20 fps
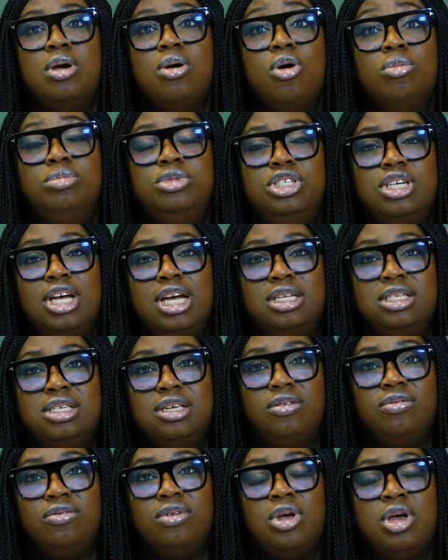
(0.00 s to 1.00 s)

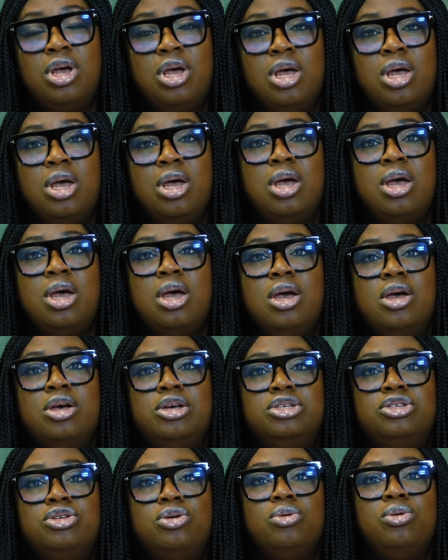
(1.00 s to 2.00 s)
objective.
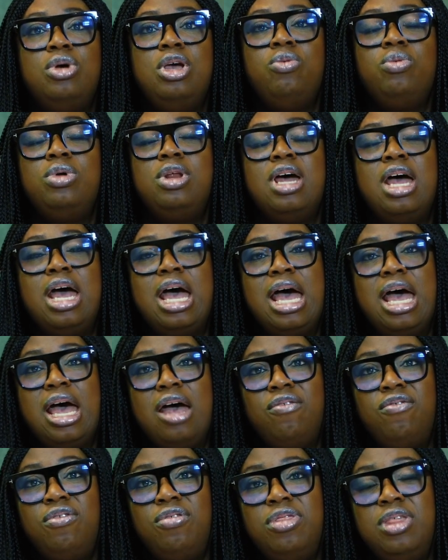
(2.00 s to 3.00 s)
So it would
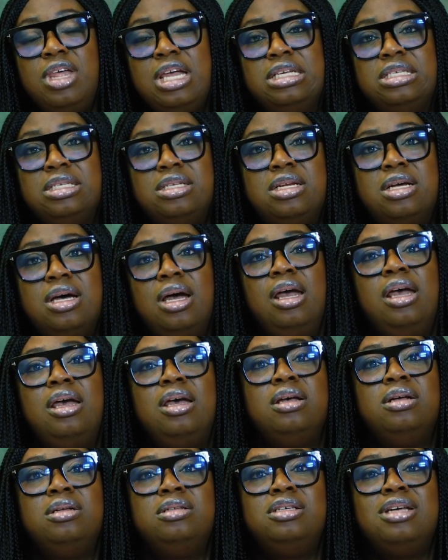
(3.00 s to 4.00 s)
have things
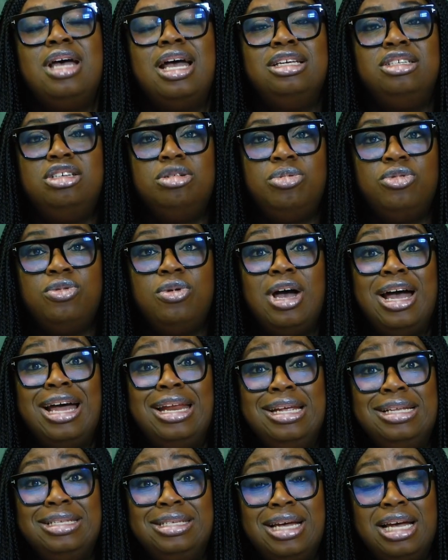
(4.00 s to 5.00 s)
like tangible
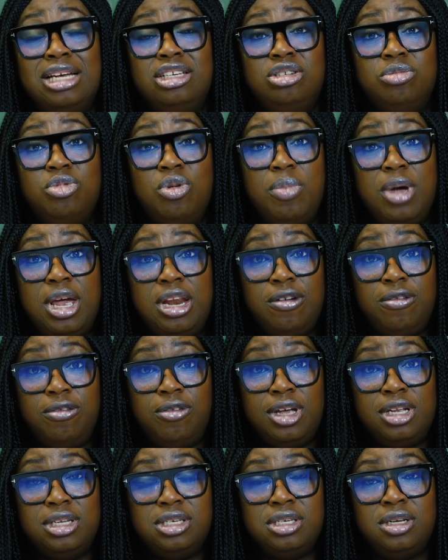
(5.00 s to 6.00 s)
and intangible
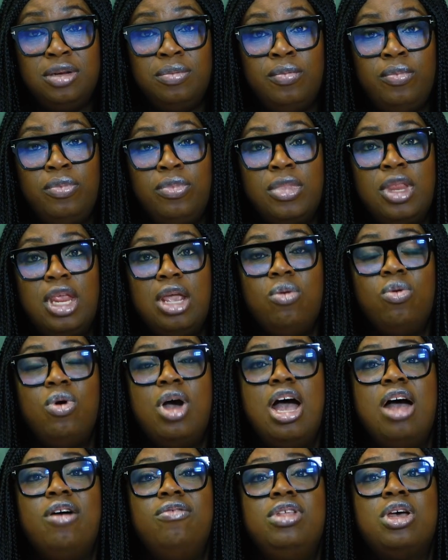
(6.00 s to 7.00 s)
benefit. It will
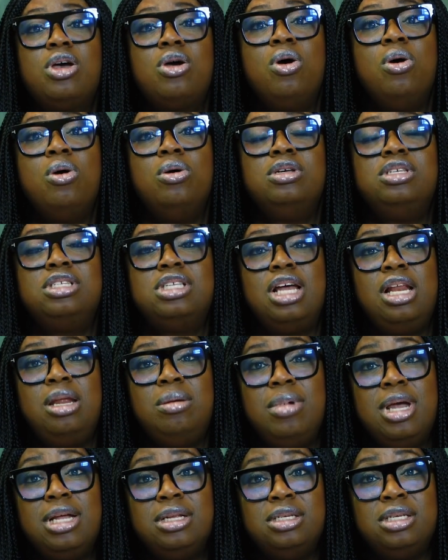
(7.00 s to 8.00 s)
have the cost
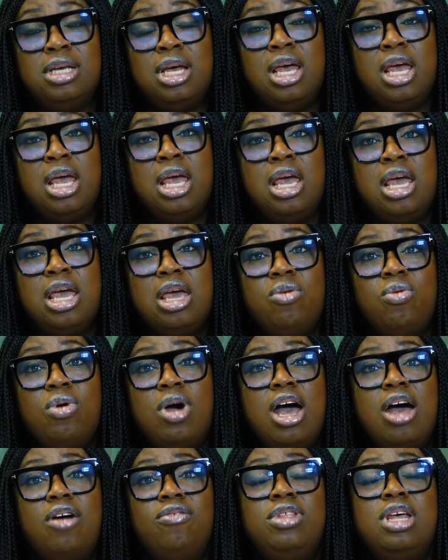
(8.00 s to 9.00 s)
element. It will
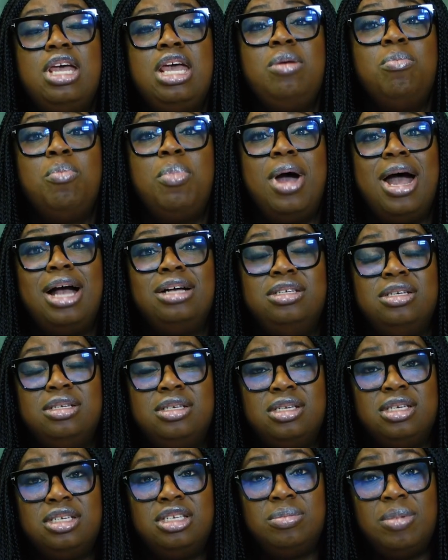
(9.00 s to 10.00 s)
have the impact
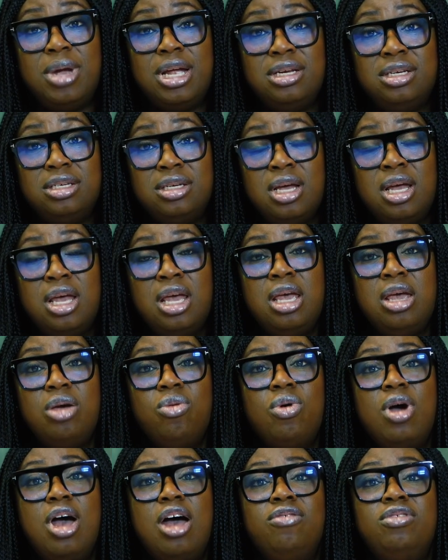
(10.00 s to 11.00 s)
assessment.
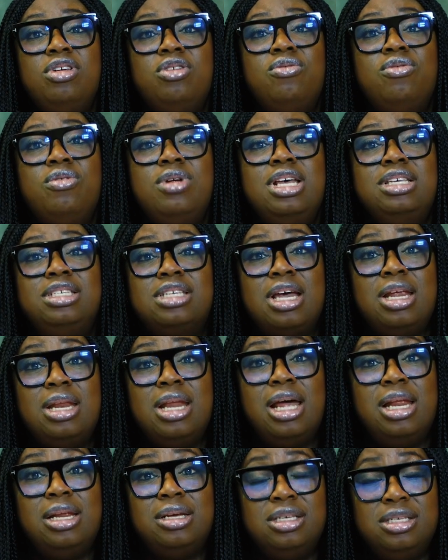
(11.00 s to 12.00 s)
You have the risk
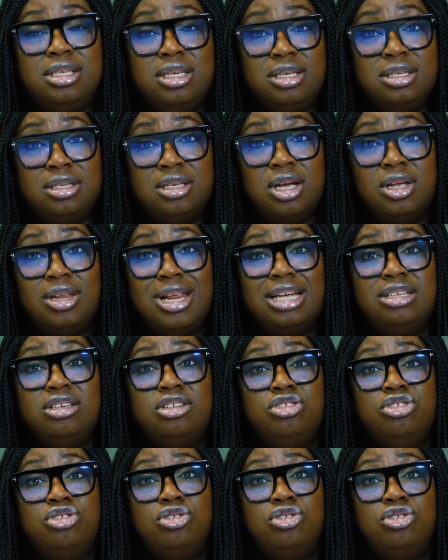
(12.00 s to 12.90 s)
analysis that is